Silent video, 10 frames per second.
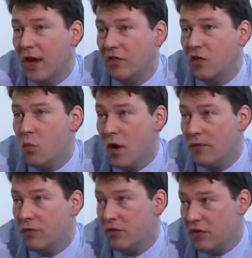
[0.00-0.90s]
was actually
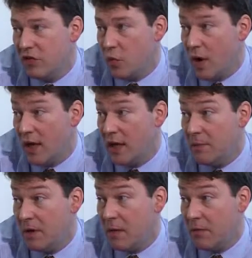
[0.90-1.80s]
one of the reasons why
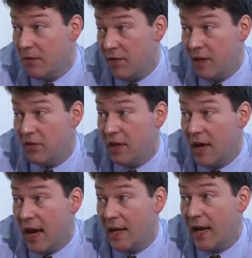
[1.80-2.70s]
he'd become convinced
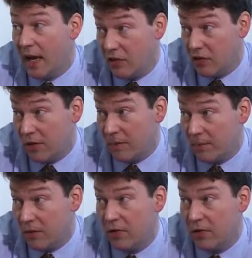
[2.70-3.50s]
that he had cancer.